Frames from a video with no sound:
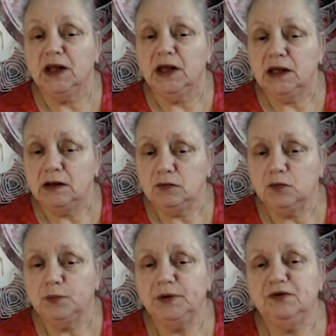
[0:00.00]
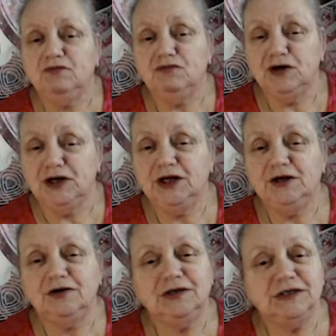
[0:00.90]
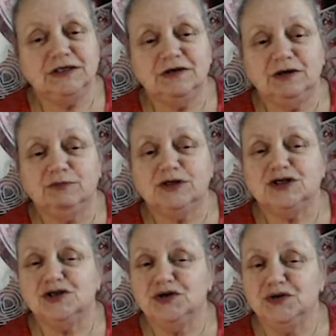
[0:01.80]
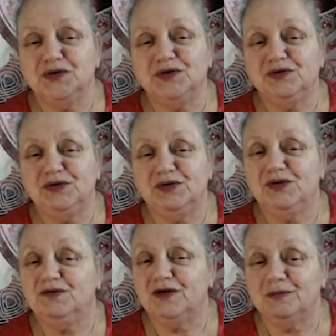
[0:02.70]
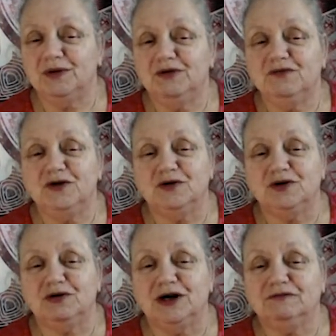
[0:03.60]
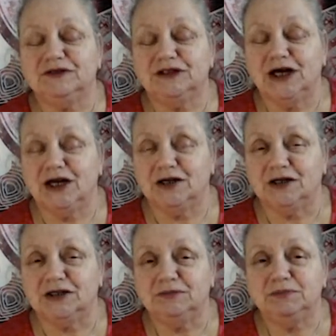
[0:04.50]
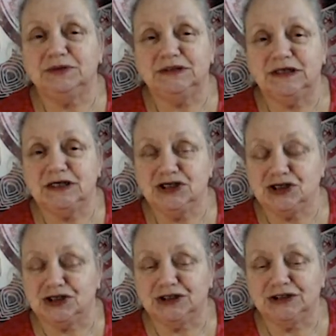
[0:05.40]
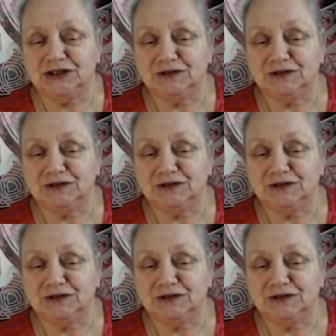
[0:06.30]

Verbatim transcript: It will be a really good time to look through the family photographs and possessions.